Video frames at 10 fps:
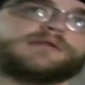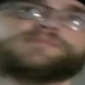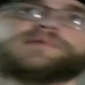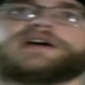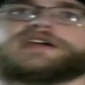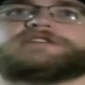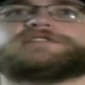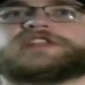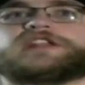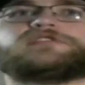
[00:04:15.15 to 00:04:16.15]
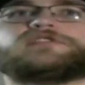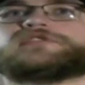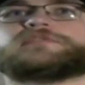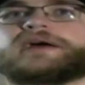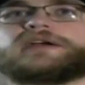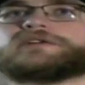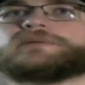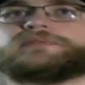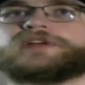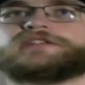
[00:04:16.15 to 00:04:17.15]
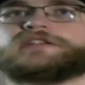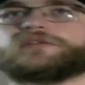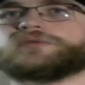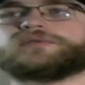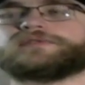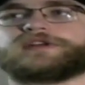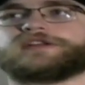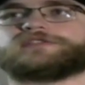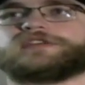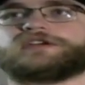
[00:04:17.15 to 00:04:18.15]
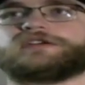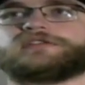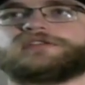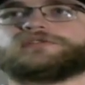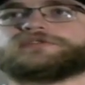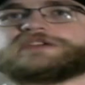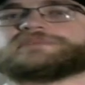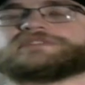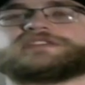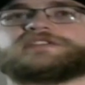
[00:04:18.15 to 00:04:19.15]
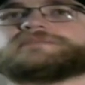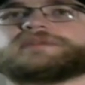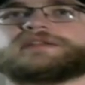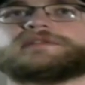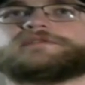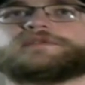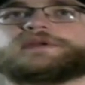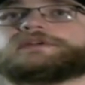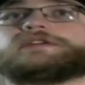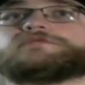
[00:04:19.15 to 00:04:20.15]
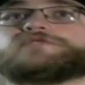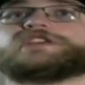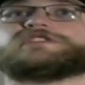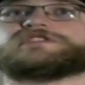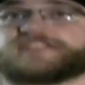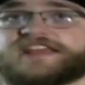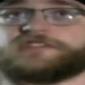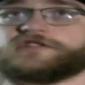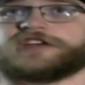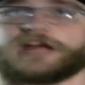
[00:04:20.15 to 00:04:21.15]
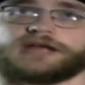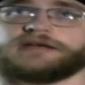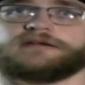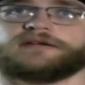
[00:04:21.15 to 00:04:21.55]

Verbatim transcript: But even then, that's just all minor complaints in the whole fucking thing, the whole scheme of things. I mean, if really like really sit and look at it,